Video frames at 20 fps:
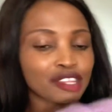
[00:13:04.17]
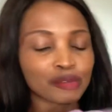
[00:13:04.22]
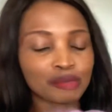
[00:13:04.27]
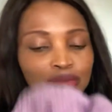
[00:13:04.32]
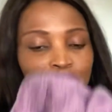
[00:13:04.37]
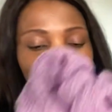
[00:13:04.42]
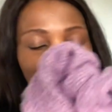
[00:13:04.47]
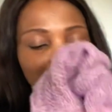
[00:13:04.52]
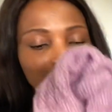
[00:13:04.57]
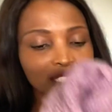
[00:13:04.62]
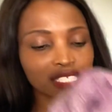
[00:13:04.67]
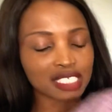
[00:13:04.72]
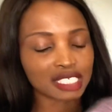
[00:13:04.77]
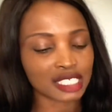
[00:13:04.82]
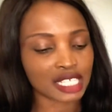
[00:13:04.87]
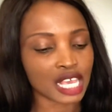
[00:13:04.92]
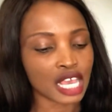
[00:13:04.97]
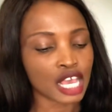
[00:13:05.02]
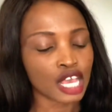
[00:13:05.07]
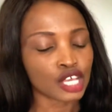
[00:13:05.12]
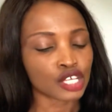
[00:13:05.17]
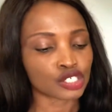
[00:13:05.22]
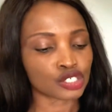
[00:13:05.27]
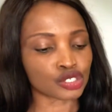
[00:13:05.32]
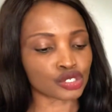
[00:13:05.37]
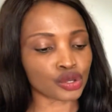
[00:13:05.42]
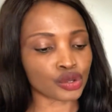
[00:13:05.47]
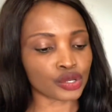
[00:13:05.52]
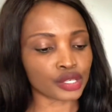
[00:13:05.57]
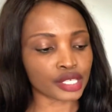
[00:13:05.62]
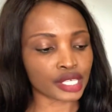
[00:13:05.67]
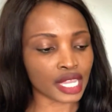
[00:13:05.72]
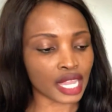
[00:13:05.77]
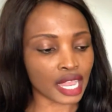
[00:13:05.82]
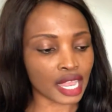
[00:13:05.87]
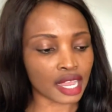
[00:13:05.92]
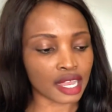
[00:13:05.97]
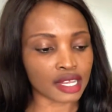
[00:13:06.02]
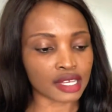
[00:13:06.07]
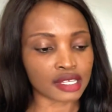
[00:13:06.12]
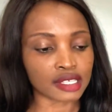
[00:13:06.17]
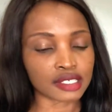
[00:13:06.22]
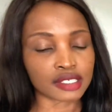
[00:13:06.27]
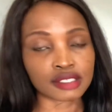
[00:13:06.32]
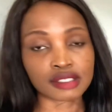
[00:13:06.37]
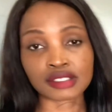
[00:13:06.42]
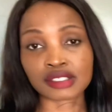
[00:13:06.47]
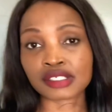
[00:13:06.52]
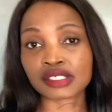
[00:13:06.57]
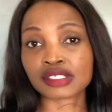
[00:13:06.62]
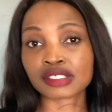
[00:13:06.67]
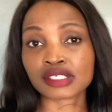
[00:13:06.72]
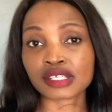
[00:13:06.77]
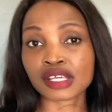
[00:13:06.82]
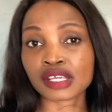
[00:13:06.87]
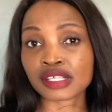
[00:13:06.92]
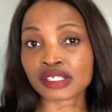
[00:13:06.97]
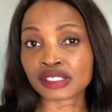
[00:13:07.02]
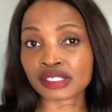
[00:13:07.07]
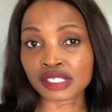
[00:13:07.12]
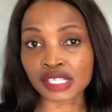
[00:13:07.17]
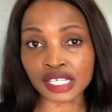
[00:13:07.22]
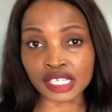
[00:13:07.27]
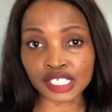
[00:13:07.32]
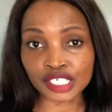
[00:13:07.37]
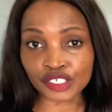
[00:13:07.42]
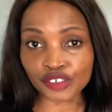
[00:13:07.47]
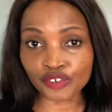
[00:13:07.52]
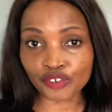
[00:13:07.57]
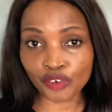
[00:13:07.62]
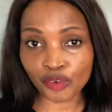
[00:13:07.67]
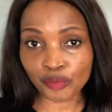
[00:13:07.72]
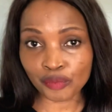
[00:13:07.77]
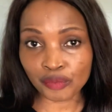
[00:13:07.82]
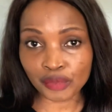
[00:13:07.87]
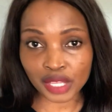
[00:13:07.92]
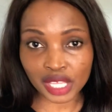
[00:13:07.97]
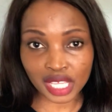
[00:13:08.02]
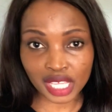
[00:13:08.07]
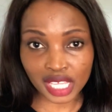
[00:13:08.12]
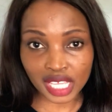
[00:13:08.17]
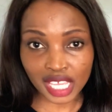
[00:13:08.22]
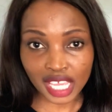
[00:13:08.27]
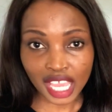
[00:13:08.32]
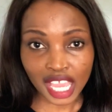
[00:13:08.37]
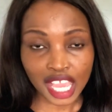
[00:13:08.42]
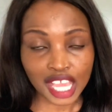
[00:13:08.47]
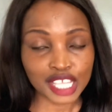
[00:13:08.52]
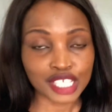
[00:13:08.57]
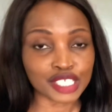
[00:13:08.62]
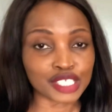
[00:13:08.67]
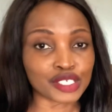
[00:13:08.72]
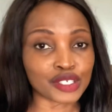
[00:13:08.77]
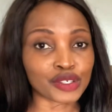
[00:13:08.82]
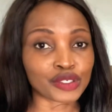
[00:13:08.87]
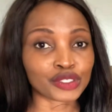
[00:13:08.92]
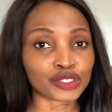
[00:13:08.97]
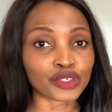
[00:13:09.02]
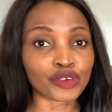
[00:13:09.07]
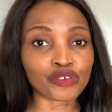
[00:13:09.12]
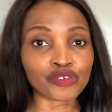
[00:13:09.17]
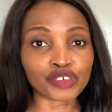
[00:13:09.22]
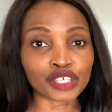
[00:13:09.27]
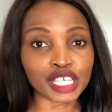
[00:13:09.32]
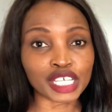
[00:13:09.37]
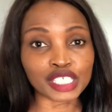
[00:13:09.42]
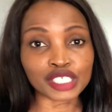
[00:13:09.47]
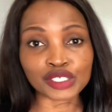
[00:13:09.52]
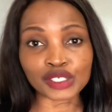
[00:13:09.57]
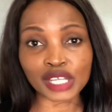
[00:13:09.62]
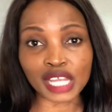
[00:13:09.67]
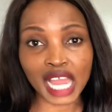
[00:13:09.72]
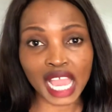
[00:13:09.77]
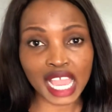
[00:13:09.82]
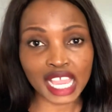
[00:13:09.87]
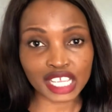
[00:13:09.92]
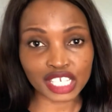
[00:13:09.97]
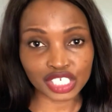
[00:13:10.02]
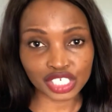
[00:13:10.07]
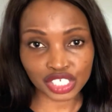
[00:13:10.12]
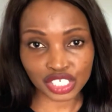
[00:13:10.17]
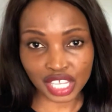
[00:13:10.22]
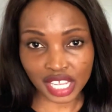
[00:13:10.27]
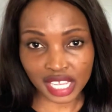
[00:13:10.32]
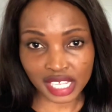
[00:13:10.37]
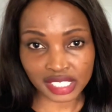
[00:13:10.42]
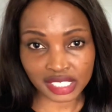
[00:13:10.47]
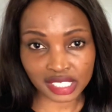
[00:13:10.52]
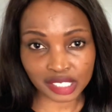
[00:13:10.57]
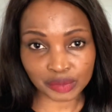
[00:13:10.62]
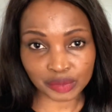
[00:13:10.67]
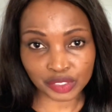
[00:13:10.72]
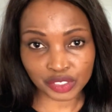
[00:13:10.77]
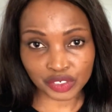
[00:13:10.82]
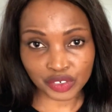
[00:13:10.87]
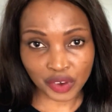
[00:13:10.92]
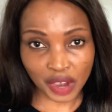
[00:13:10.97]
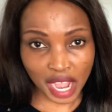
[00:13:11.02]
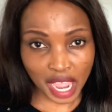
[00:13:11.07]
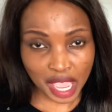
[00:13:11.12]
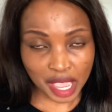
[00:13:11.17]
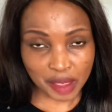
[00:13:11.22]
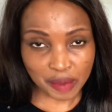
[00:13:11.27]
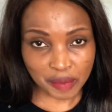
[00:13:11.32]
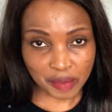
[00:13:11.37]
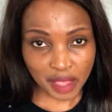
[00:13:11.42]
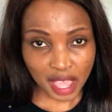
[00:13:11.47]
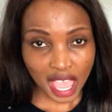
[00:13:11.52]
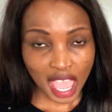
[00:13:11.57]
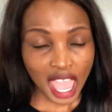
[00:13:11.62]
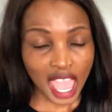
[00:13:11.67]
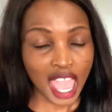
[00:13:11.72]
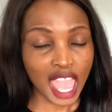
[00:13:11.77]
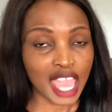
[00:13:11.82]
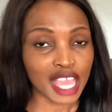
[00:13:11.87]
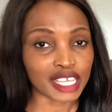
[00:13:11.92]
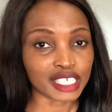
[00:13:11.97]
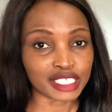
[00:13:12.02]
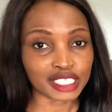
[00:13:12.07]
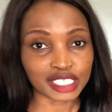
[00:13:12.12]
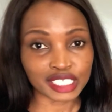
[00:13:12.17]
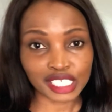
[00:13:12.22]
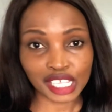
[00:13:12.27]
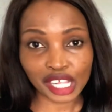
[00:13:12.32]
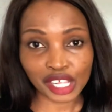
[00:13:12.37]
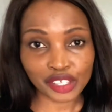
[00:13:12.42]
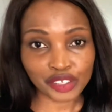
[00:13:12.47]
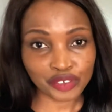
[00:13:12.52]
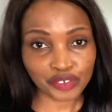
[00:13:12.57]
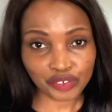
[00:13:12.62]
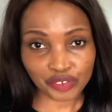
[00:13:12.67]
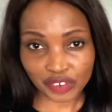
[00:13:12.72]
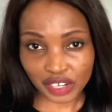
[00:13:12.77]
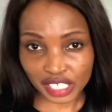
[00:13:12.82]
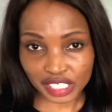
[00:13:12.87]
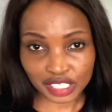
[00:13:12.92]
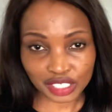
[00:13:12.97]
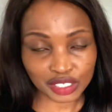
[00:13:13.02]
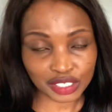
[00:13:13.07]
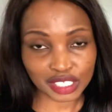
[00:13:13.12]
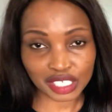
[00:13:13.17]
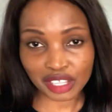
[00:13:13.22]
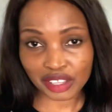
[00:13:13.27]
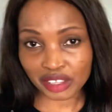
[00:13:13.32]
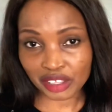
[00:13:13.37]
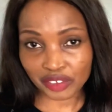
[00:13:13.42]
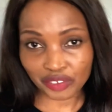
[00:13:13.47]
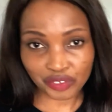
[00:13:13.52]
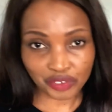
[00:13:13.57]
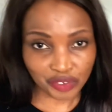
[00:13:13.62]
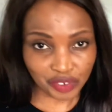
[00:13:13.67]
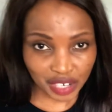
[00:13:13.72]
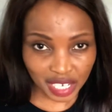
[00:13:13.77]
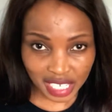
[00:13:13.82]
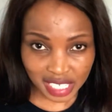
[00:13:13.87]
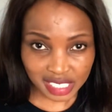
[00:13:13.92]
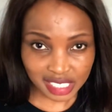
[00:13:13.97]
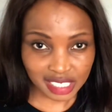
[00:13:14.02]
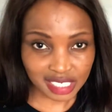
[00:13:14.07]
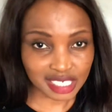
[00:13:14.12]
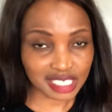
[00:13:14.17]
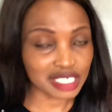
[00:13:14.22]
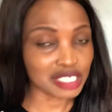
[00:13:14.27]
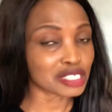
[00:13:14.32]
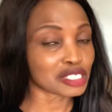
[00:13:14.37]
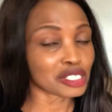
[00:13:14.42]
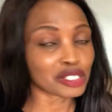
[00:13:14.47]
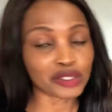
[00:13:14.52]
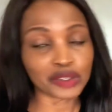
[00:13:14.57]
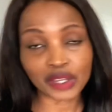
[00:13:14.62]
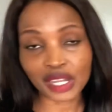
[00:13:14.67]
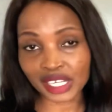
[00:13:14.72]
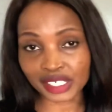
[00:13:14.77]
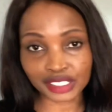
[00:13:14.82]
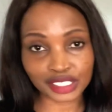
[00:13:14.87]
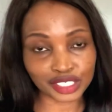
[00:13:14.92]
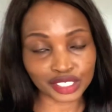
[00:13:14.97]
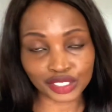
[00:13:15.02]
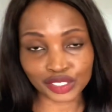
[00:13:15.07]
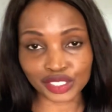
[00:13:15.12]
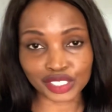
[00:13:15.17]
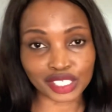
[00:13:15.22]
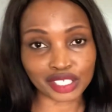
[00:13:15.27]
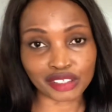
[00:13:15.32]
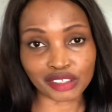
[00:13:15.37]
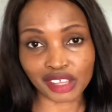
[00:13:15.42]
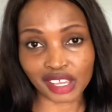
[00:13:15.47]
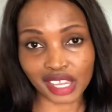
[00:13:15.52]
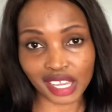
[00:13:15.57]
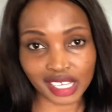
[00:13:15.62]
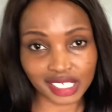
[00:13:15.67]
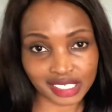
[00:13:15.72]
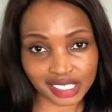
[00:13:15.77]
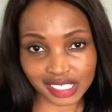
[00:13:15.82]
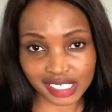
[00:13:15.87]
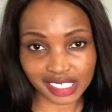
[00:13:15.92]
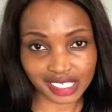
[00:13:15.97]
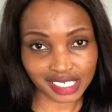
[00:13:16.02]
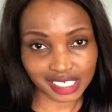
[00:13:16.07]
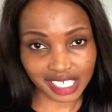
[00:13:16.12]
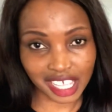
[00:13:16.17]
places. So yeah, this is it from me. So don't forget to like, share, and subscribe, and tell your friends to tell their friends, tell your aunties to tell their aunties